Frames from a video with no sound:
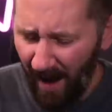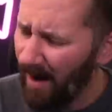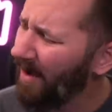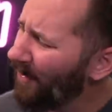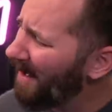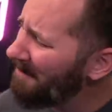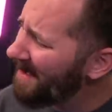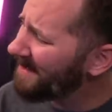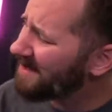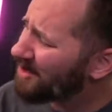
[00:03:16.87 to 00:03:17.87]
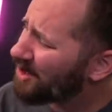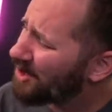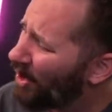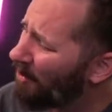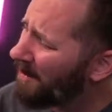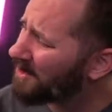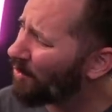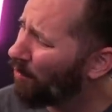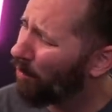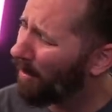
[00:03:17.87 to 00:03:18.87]
oh, that makes it like, so much
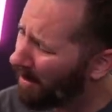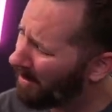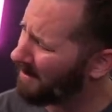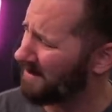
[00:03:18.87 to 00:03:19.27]
worse.